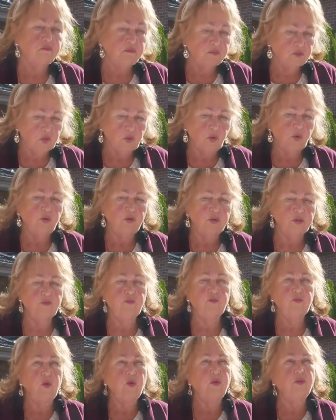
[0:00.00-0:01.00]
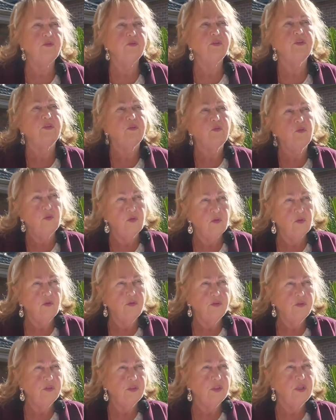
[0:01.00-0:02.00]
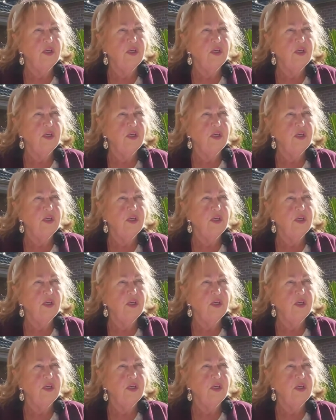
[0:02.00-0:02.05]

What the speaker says: So it follows the goals,